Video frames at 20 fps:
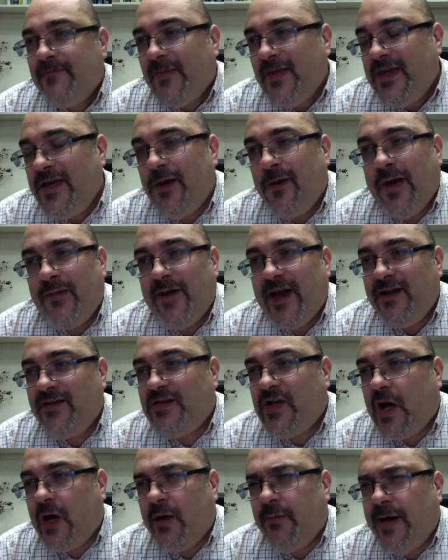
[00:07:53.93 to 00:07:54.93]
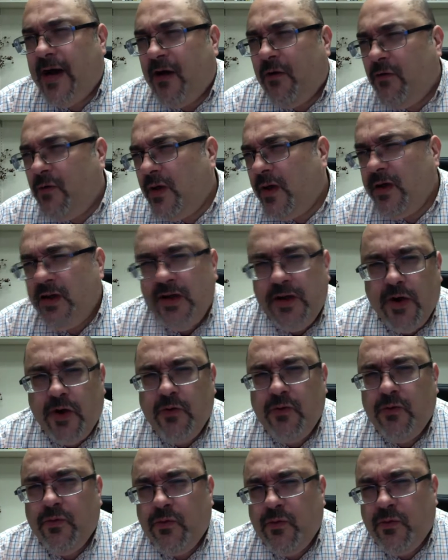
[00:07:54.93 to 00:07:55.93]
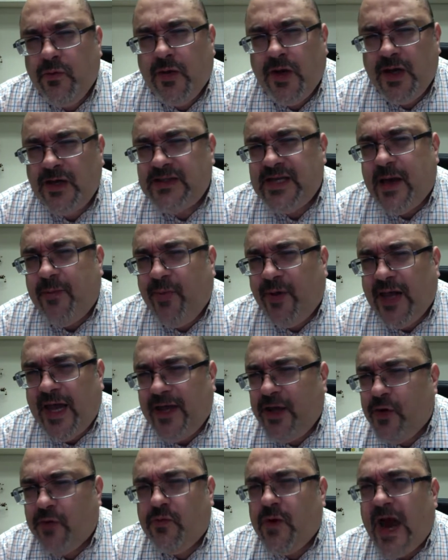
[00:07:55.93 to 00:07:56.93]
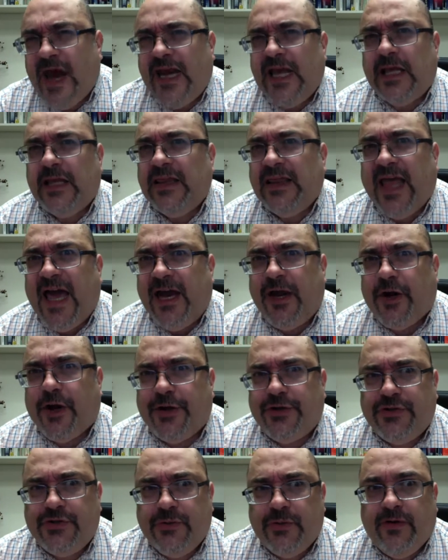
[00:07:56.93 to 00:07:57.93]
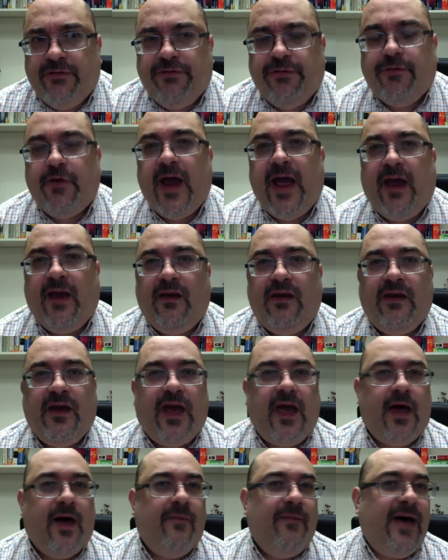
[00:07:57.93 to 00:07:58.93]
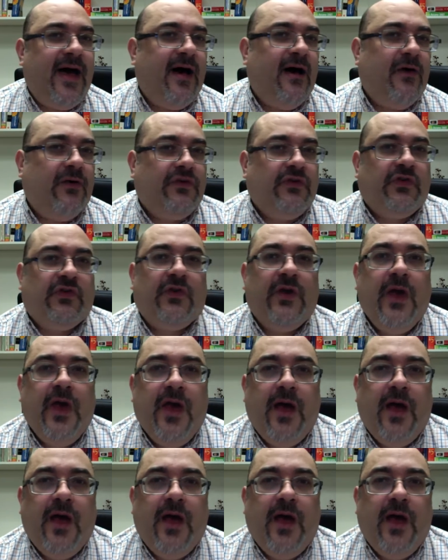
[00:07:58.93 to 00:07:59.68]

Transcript: I might talk about, an example like you're writing a letter to a friend about